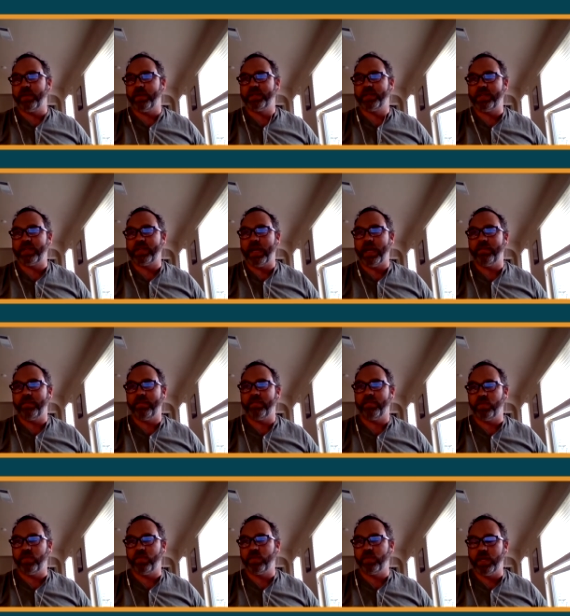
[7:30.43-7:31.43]
we
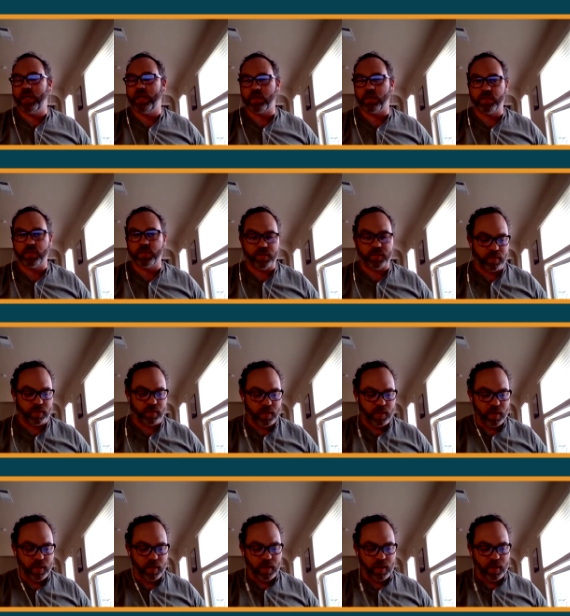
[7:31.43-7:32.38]
saved a few nickels,